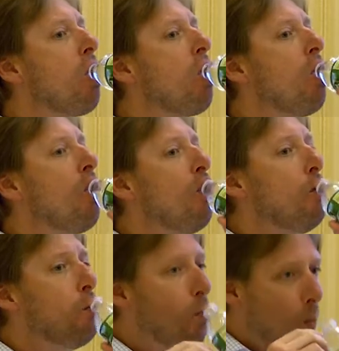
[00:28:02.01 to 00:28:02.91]
so that the
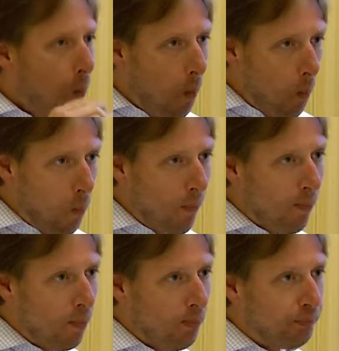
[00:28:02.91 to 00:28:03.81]
money that has to
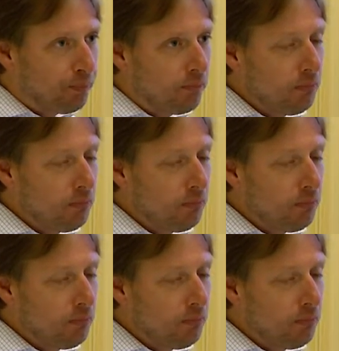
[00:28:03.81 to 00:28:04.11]
stay